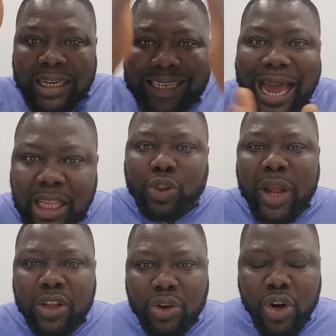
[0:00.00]
that is
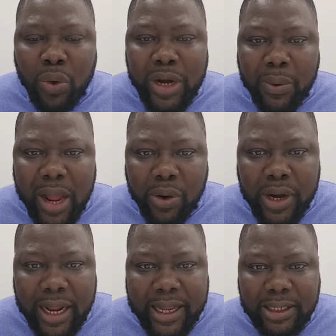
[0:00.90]
when you know that we are going
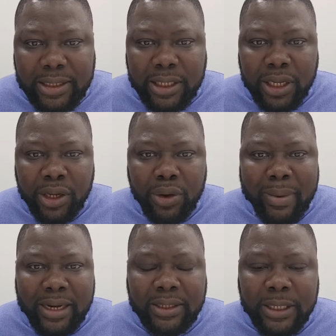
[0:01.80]
against
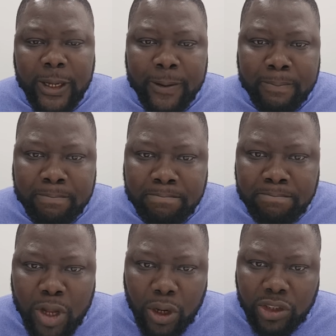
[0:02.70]
humanity.
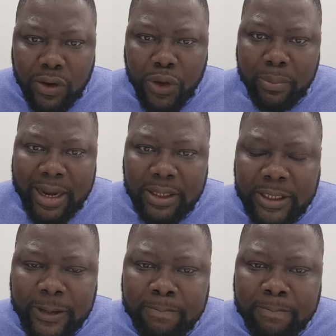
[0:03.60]
The laws of humanity.